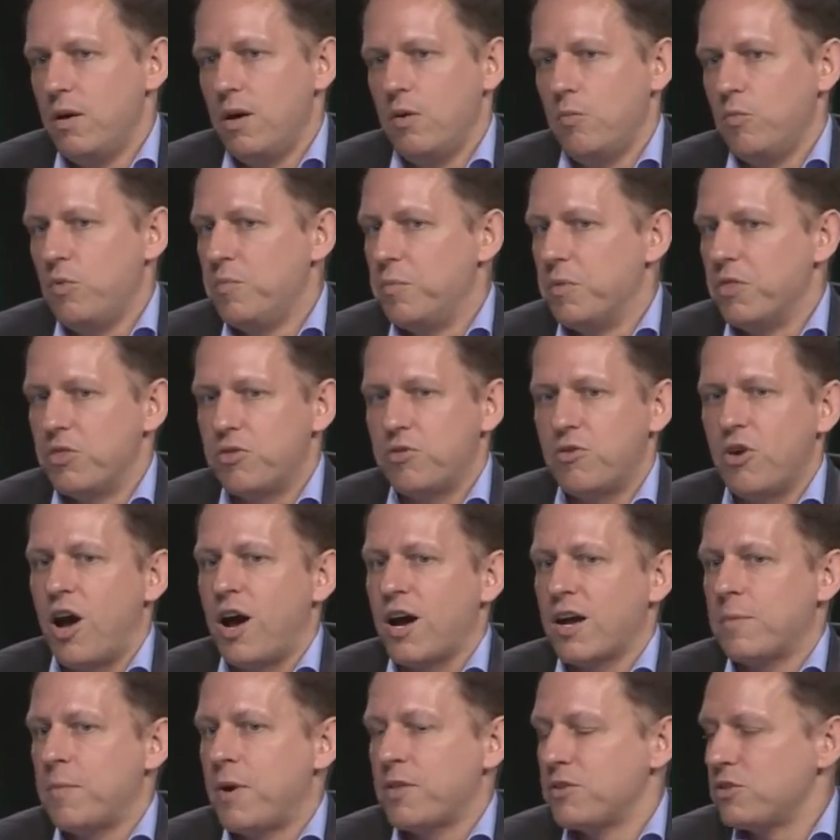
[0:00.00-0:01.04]
we've been
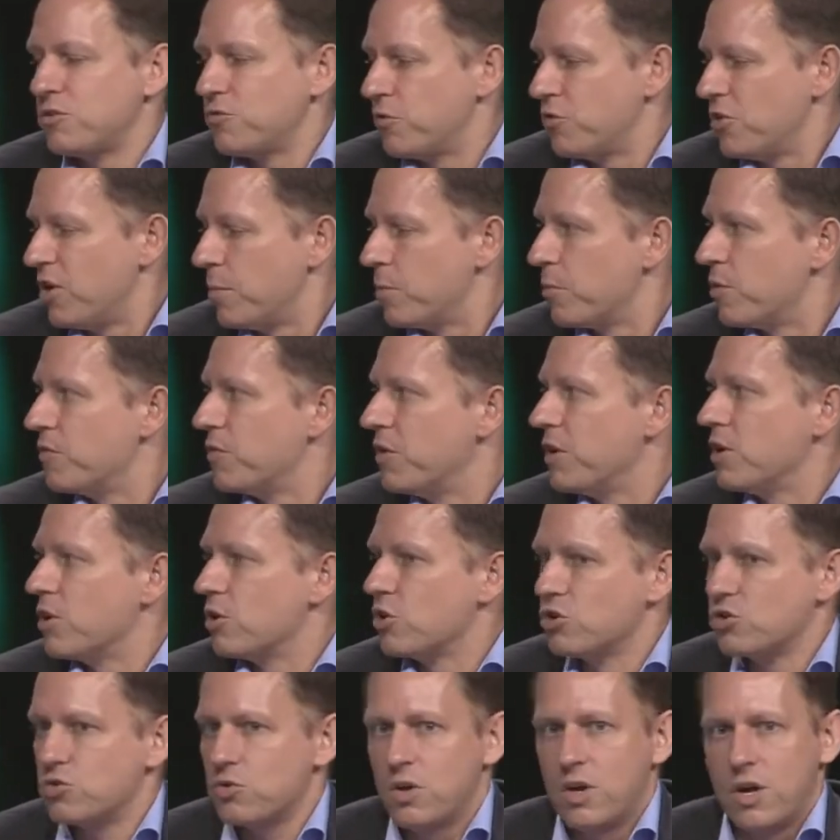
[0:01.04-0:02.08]
talking about this for a number of
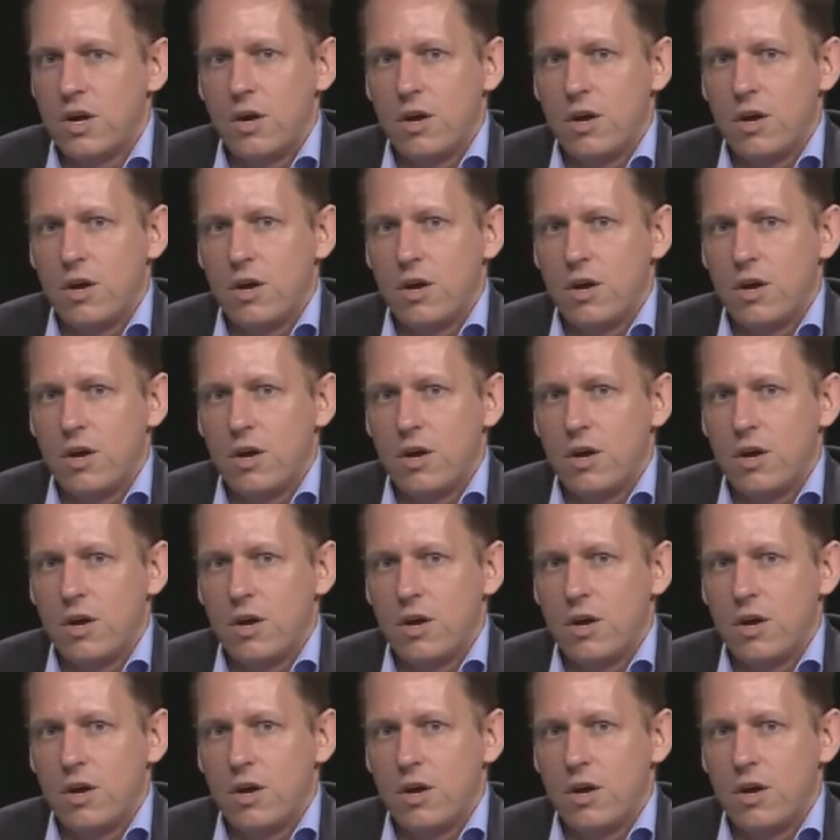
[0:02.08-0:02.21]
years